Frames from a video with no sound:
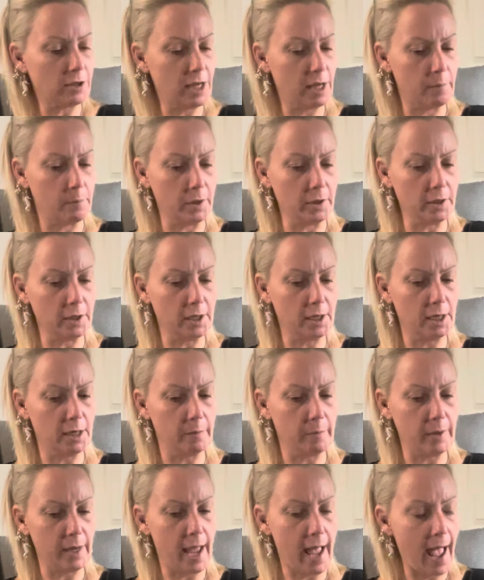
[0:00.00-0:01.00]
the ability to
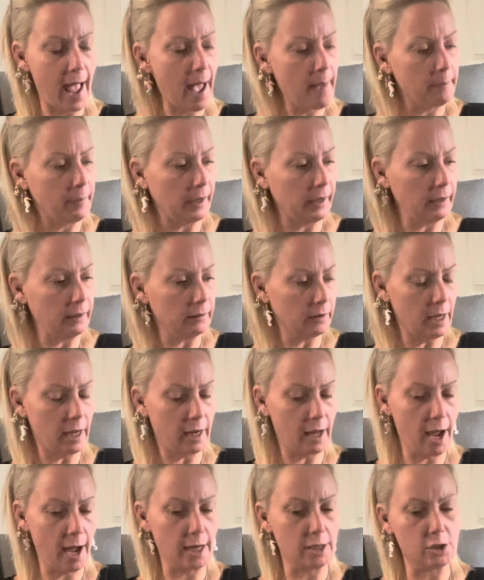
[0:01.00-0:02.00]
be happy.
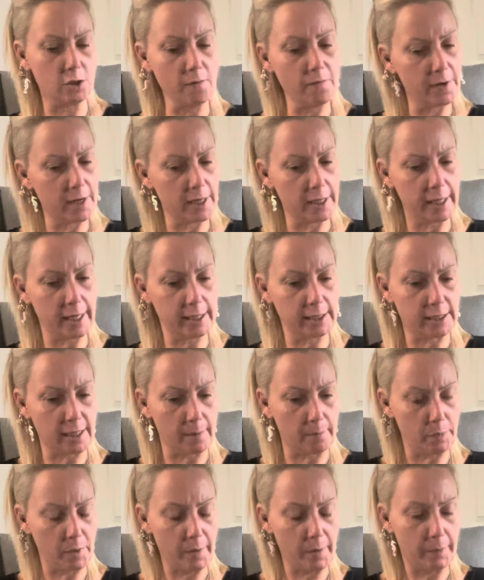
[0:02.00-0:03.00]
Like, I do feel like
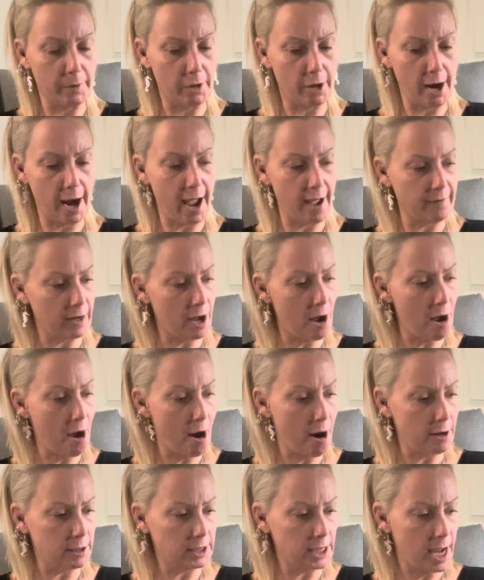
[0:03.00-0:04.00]
some people are having a
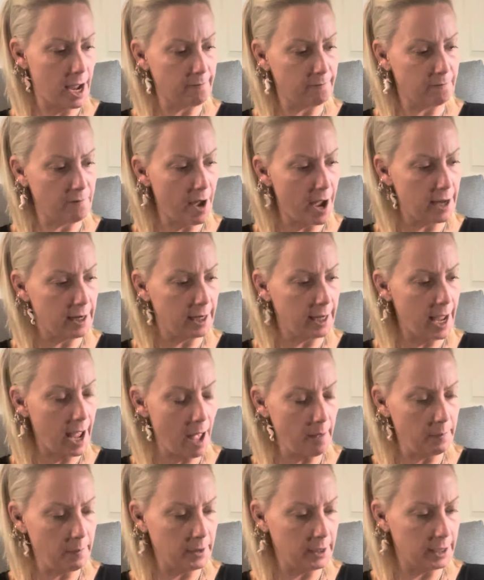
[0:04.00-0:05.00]
hard time finding
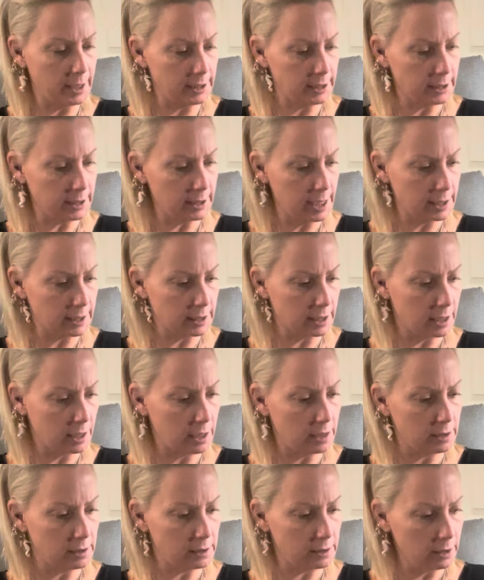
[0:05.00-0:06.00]
happiness, and that's
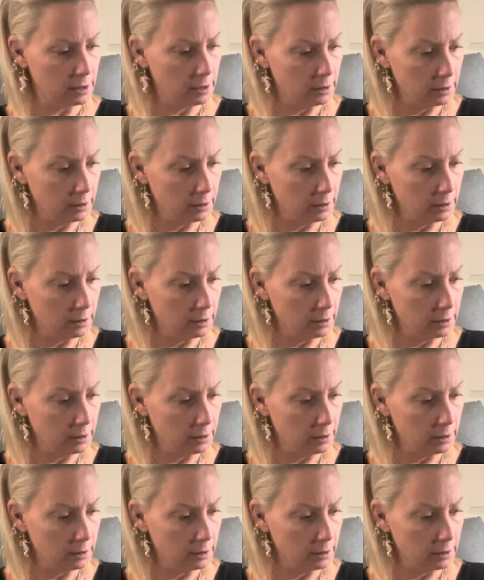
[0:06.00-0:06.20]
because